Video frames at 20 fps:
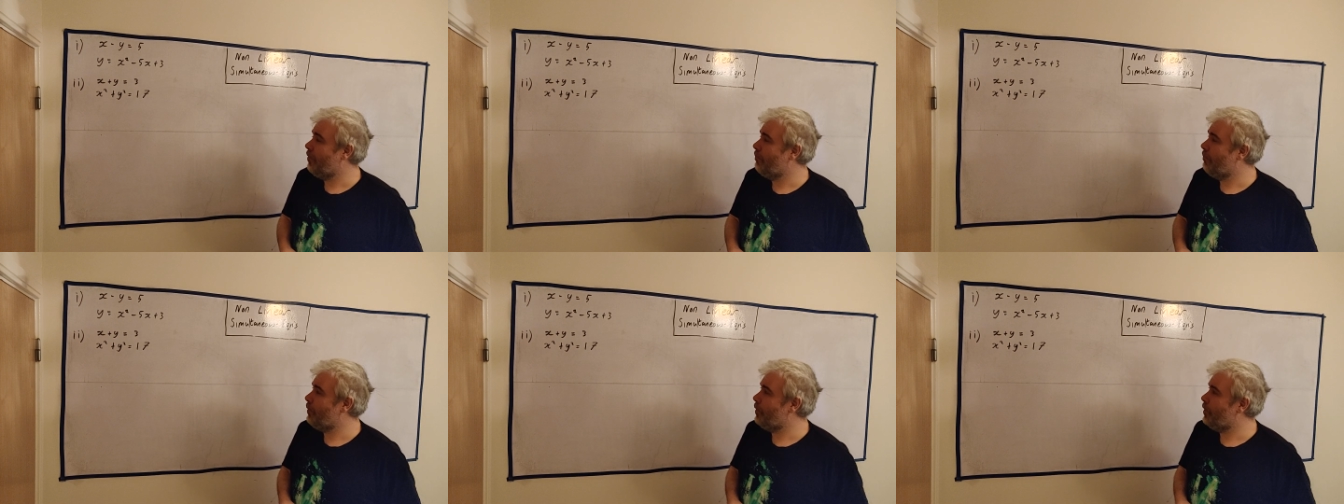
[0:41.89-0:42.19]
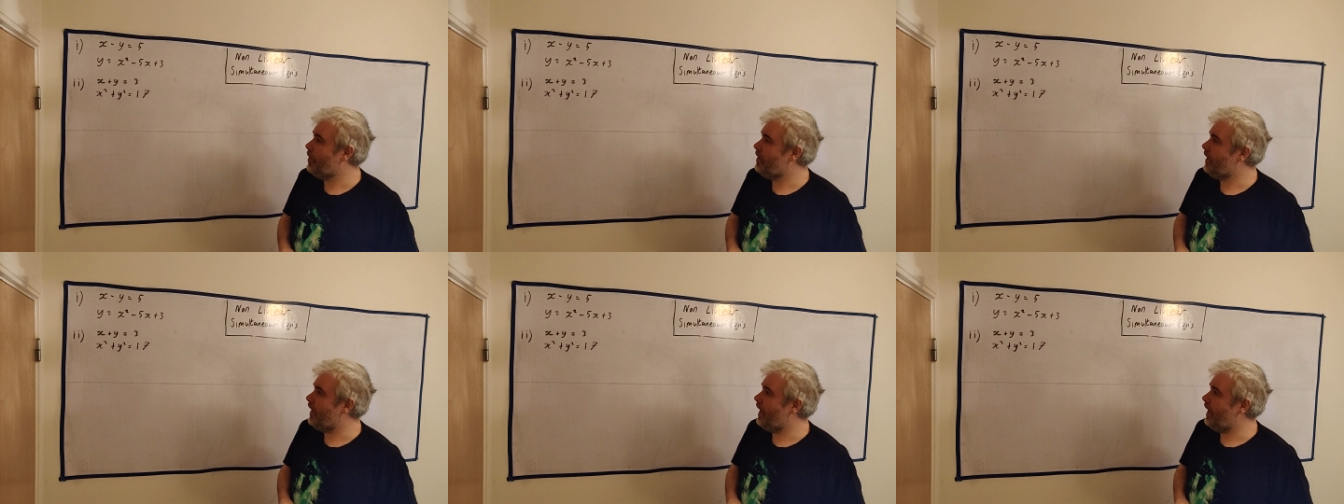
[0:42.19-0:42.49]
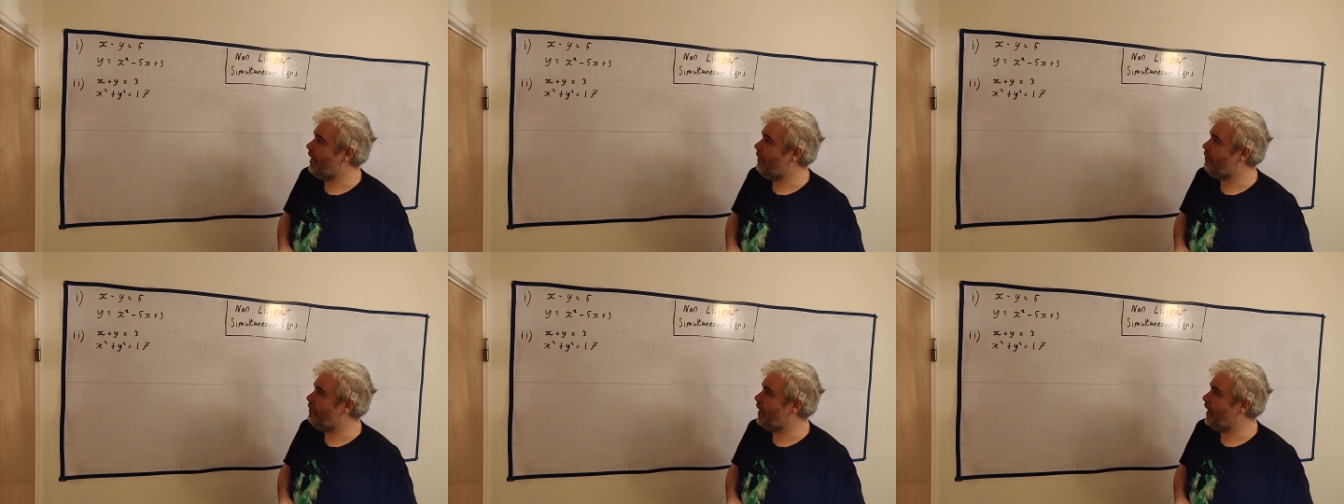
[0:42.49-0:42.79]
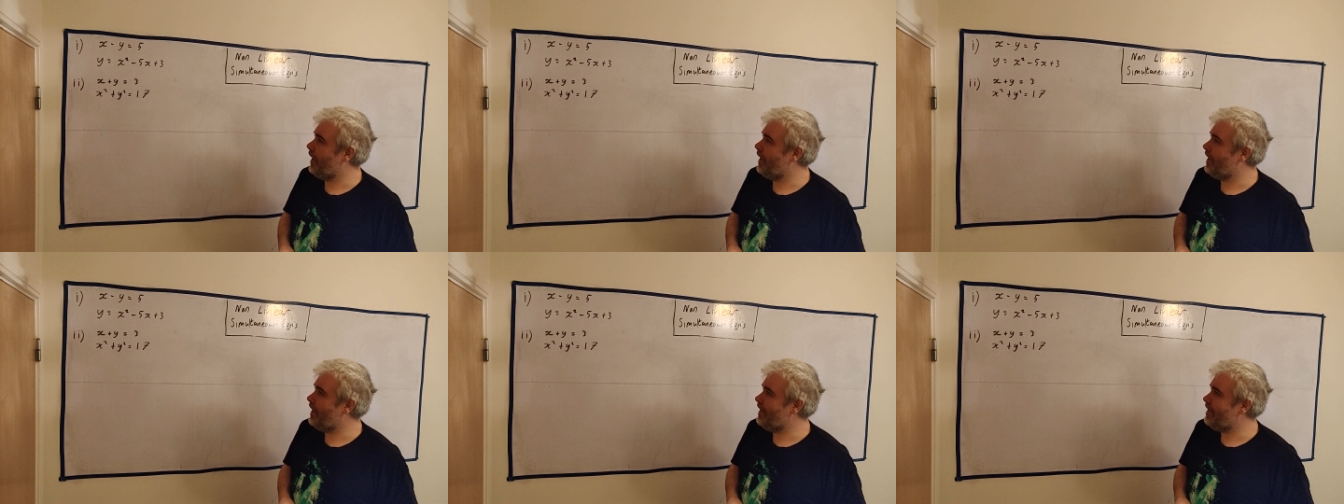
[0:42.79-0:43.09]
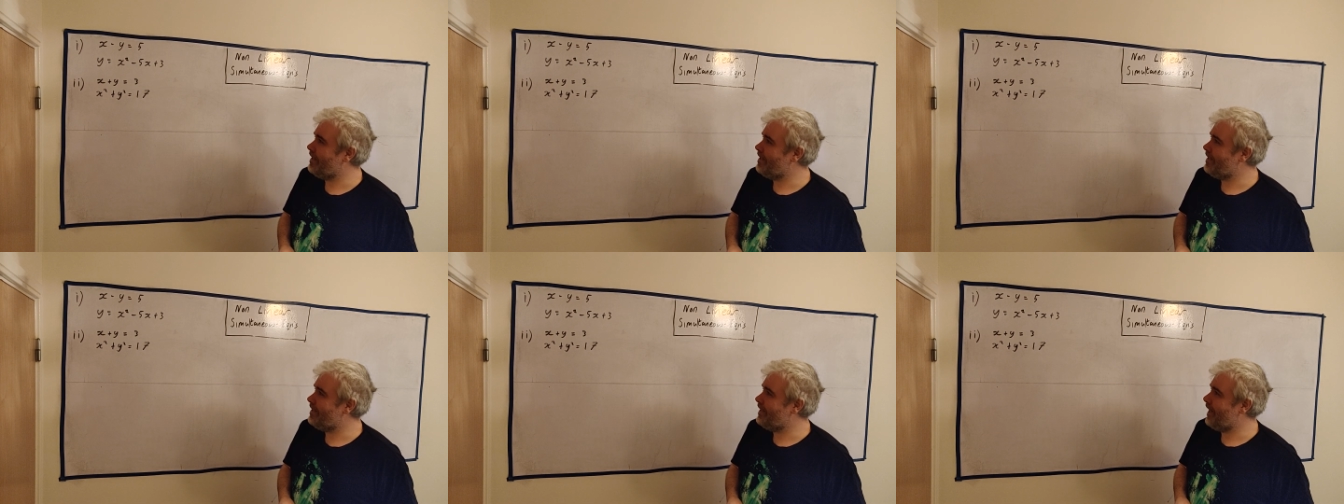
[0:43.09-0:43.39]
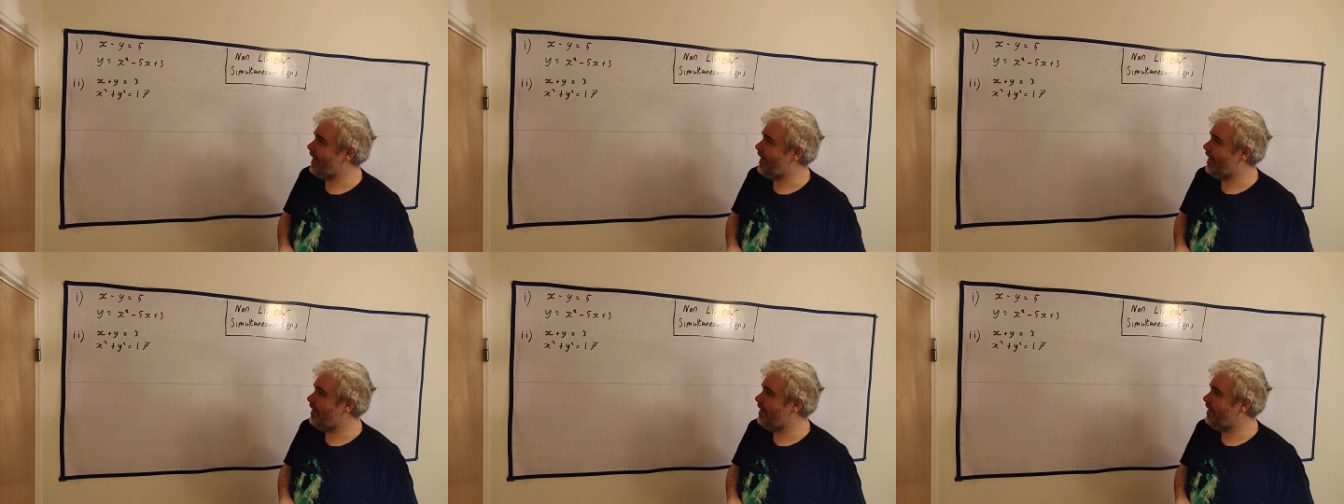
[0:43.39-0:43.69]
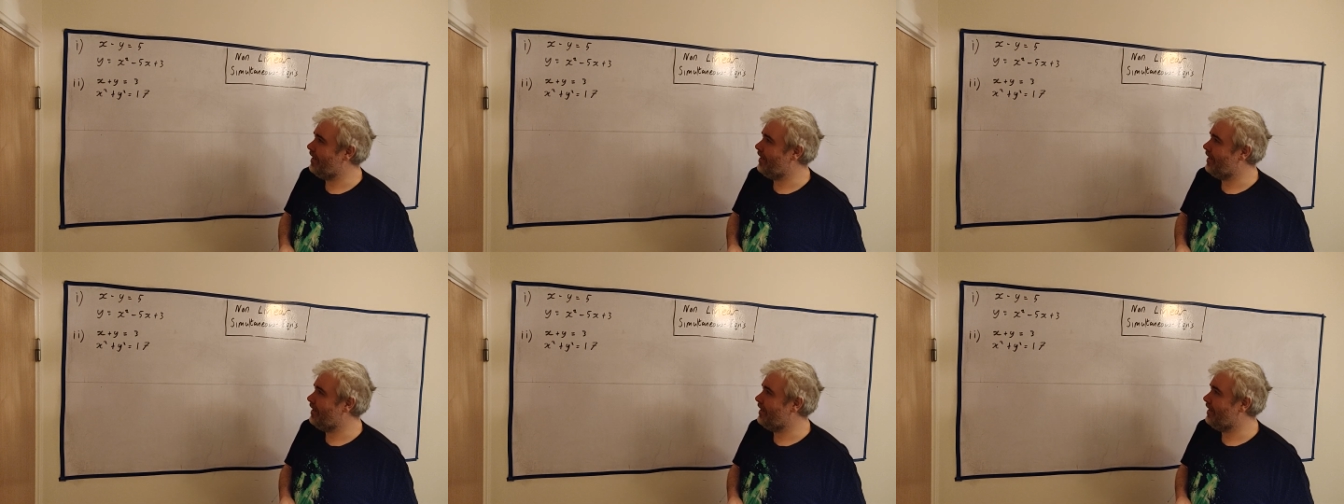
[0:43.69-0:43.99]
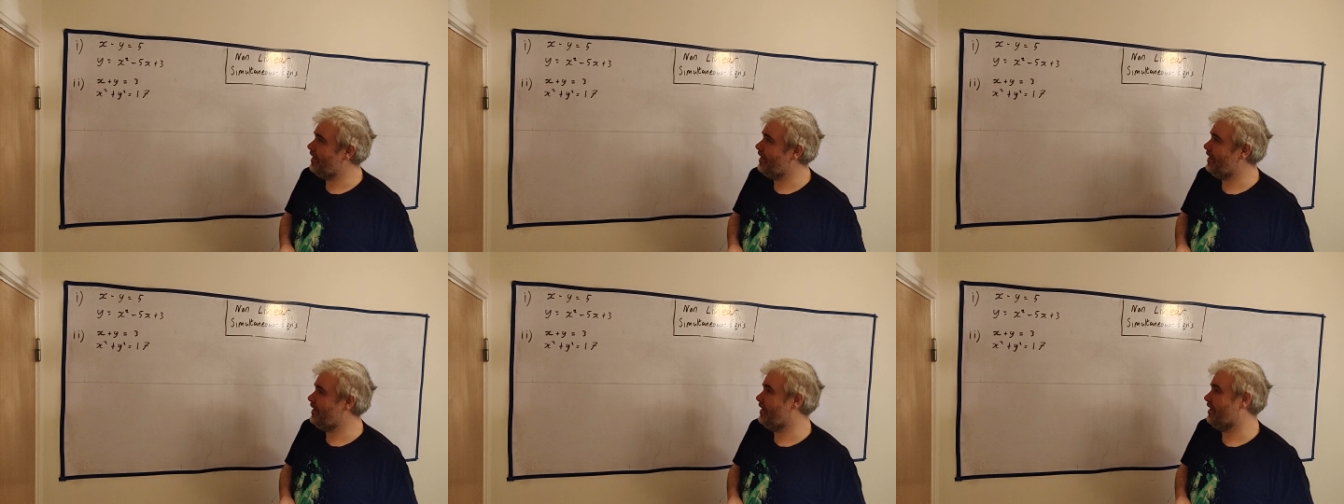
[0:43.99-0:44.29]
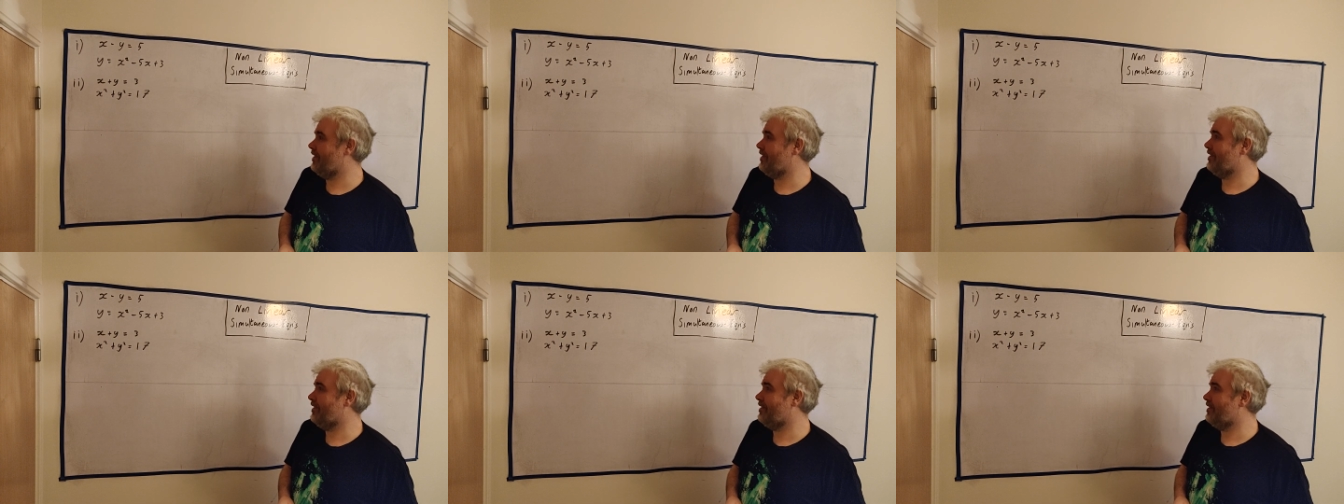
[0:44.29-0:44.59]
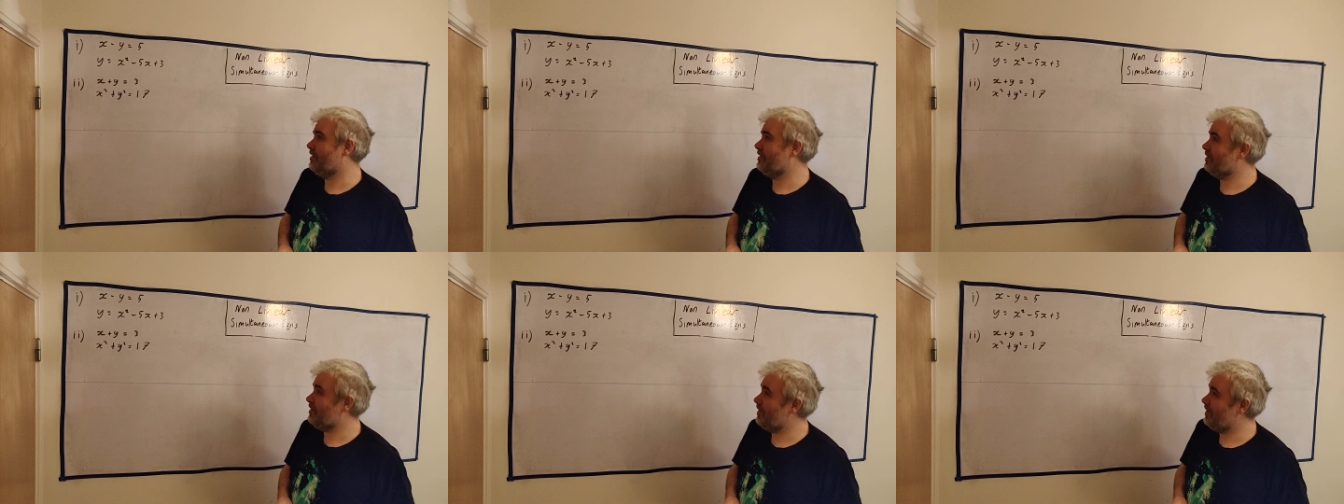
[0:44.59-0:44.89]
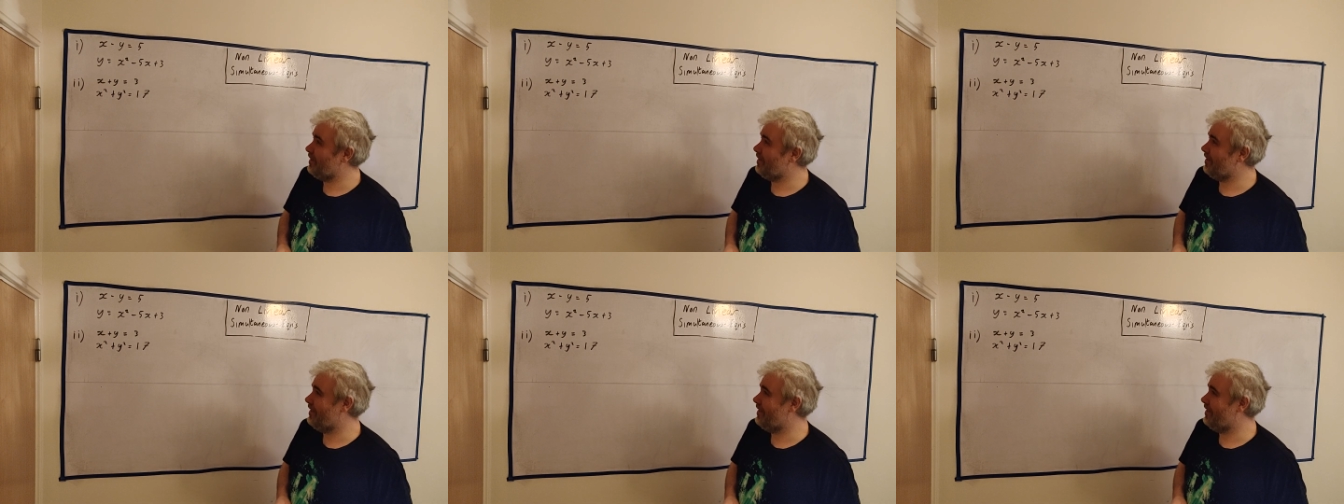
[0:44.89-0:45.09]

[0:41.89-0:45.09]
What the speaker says: But I guess technically it's